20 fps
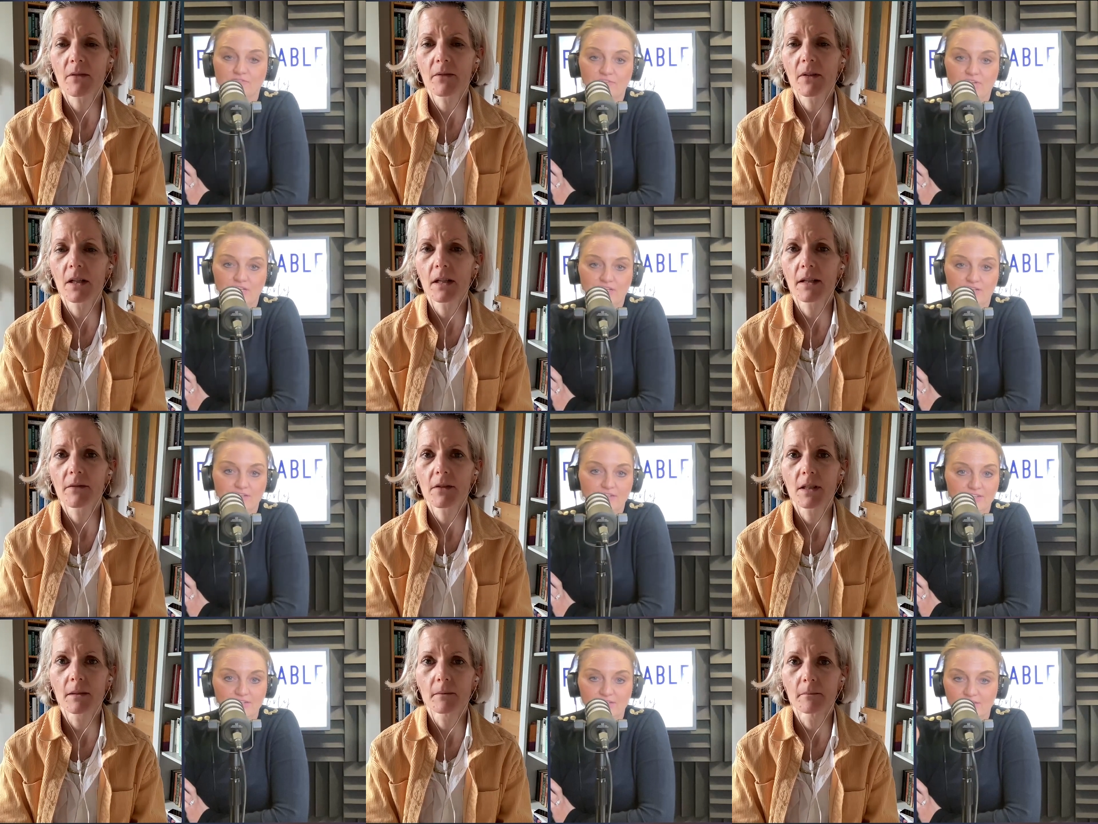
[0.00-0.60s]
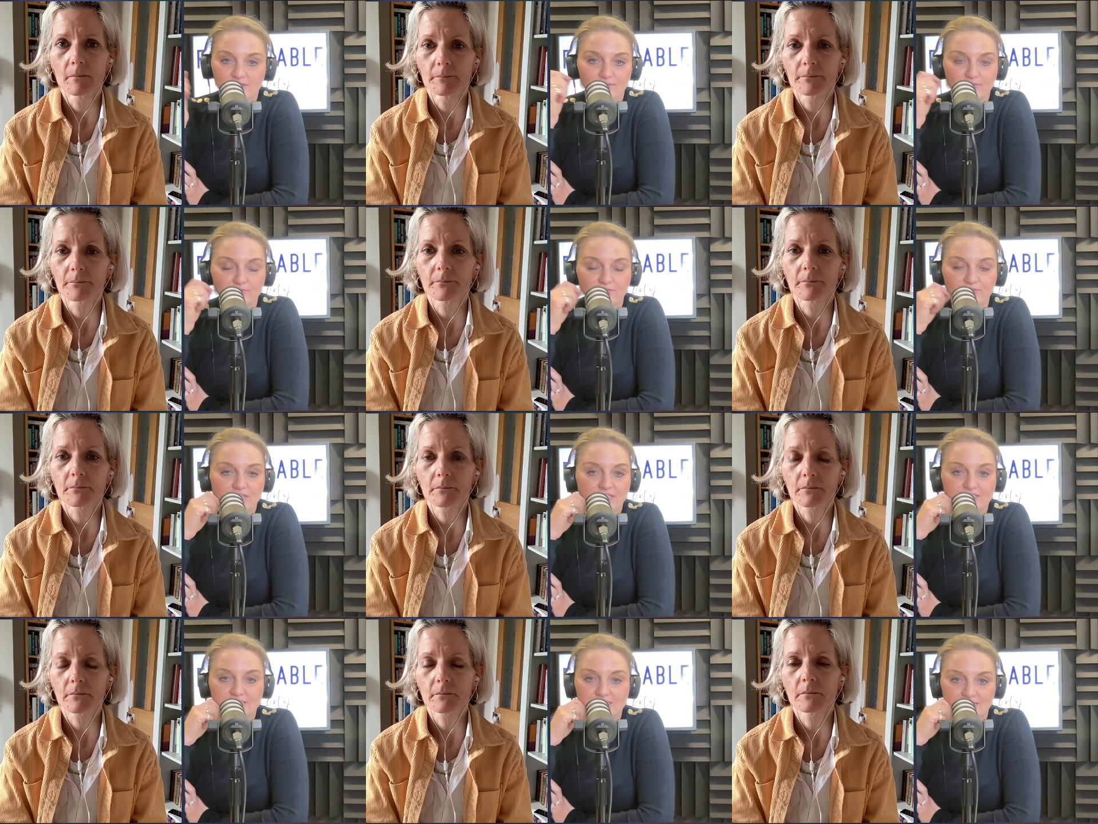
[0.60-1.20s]
Speaker 1: survived
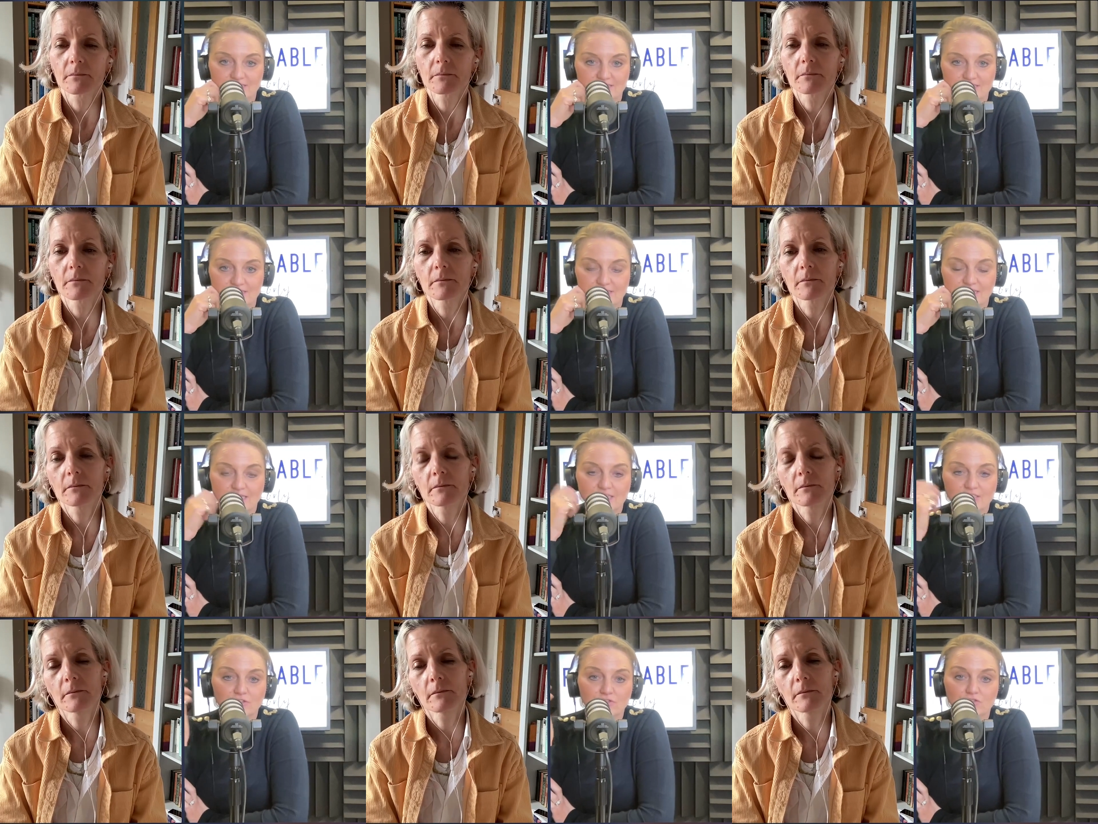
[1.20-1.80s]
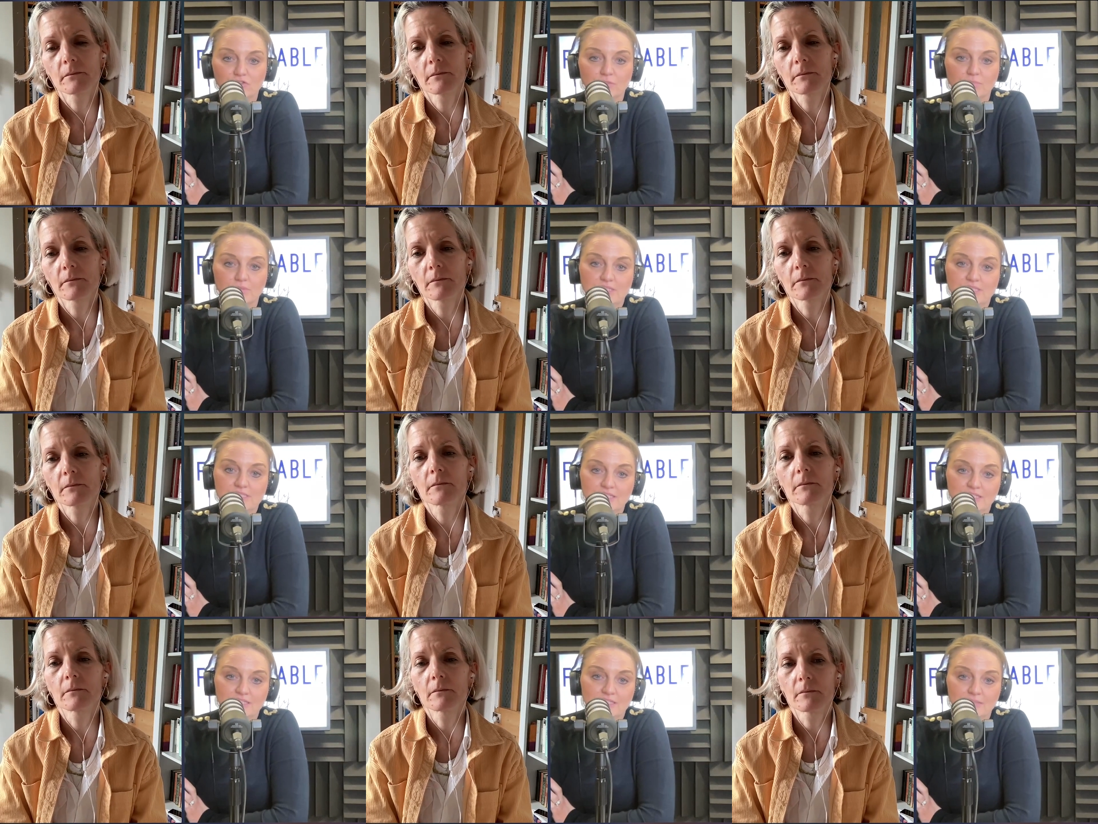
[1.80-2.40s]
filters. That's the trouble. You
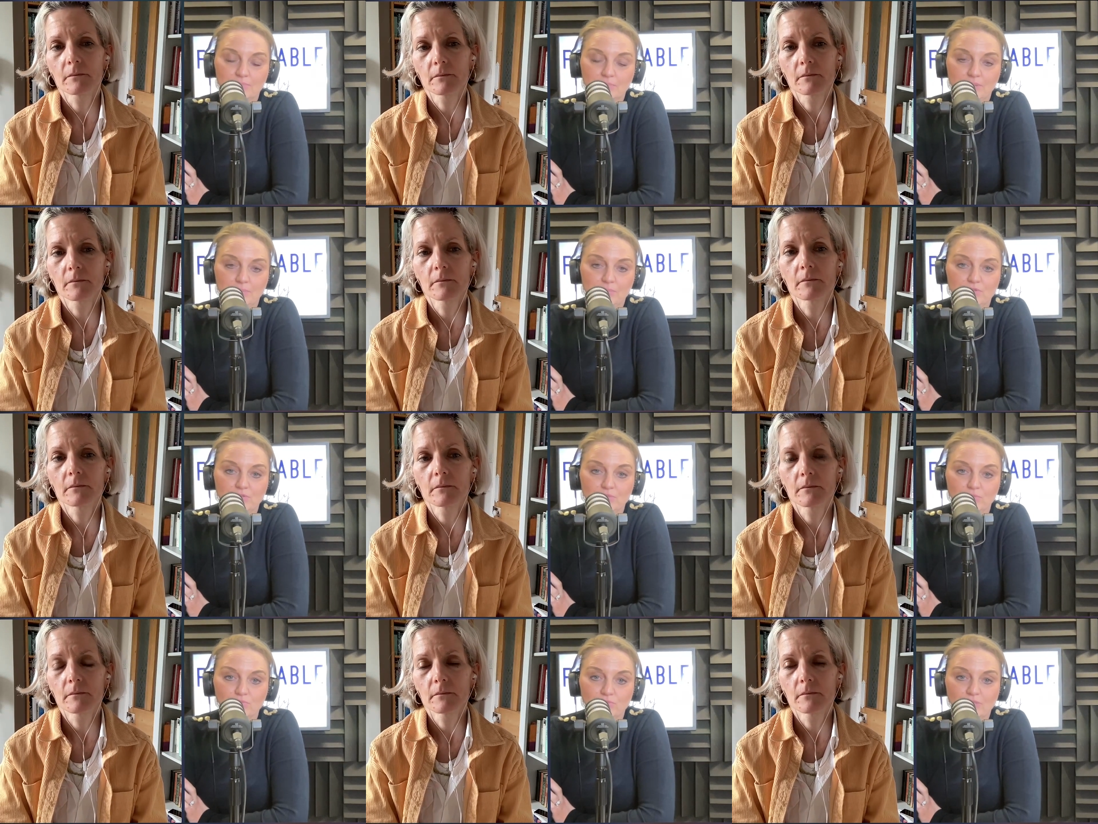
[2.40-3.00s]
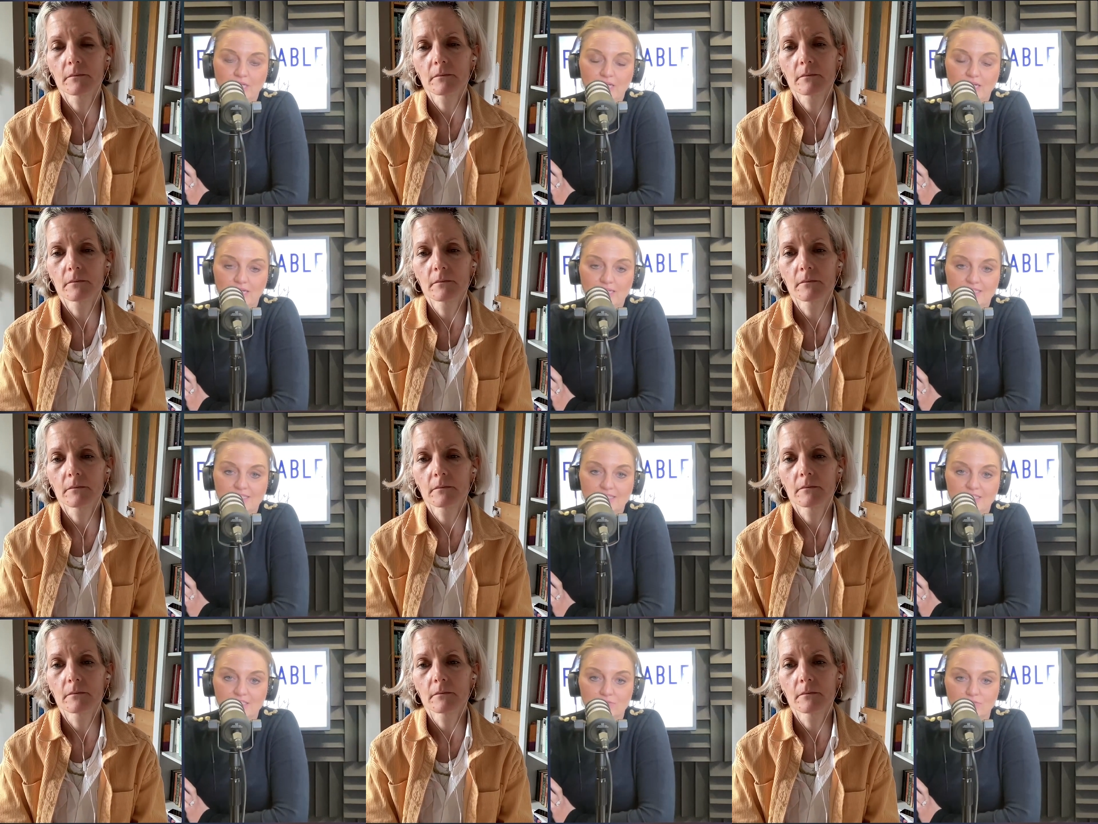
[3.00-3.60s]
see, people don't realize
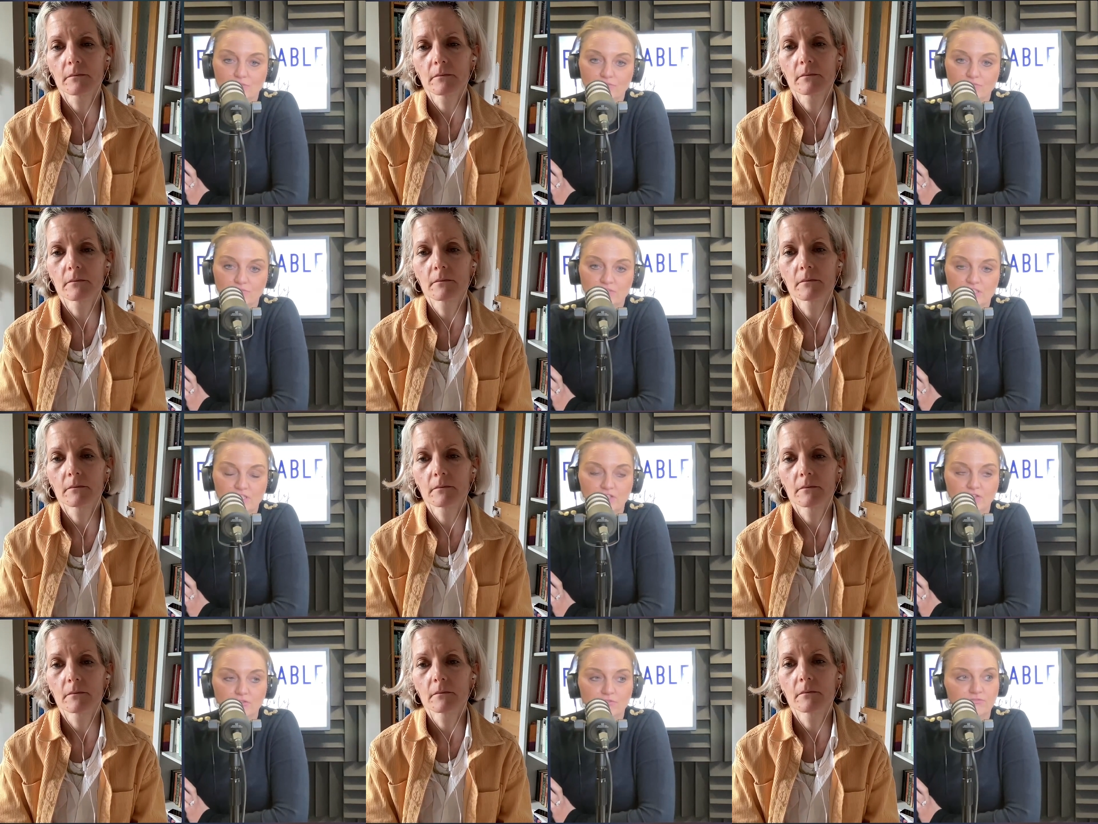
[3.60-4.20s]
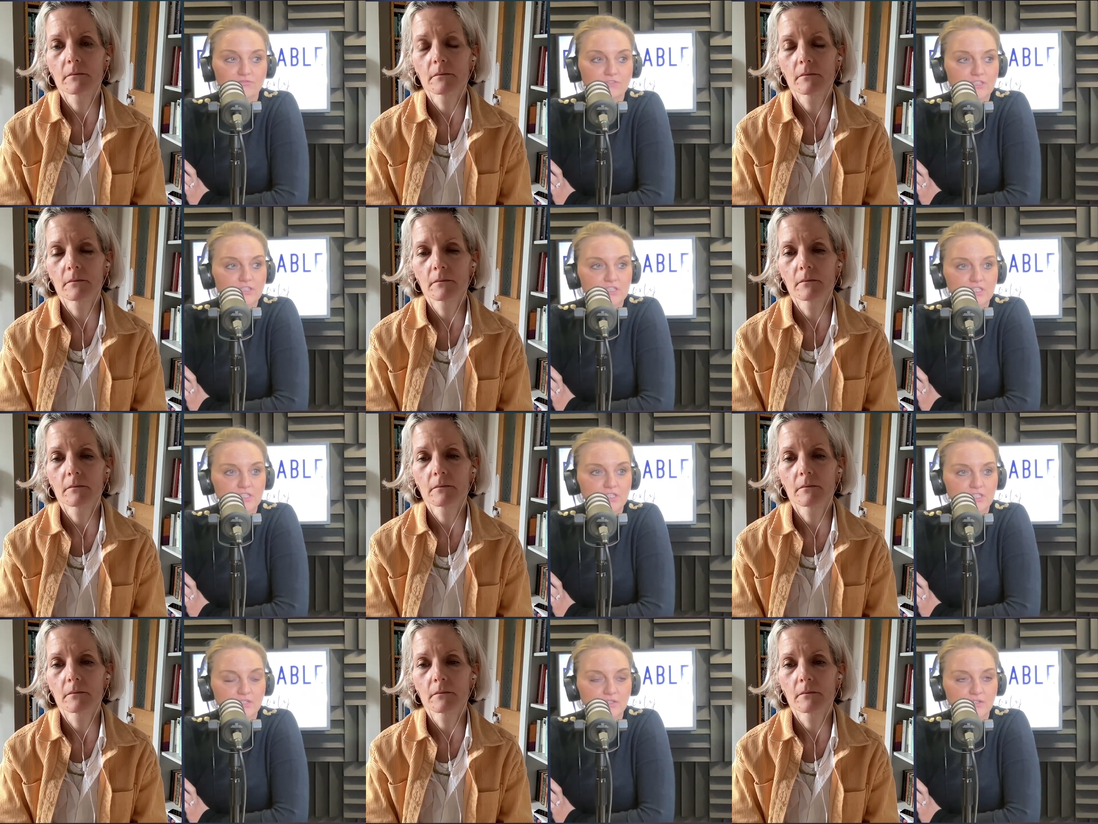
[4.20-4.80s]
these are all. There's a new
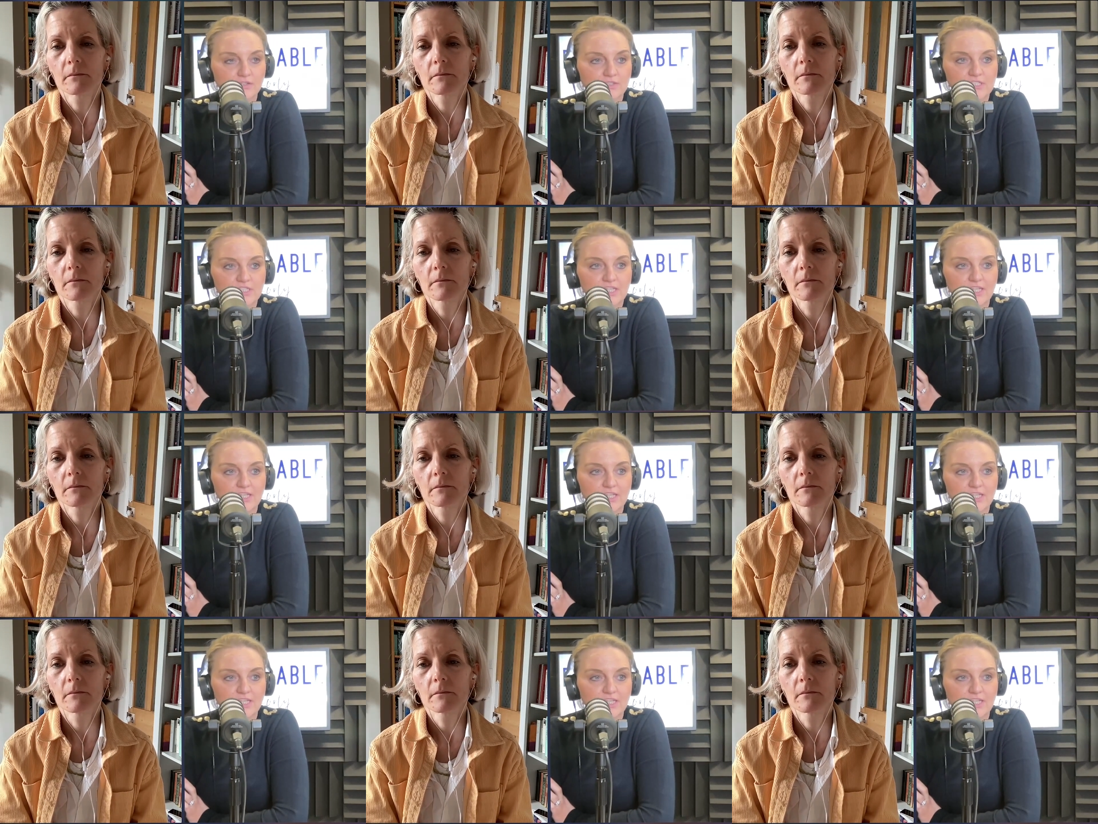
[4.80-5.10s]
filter on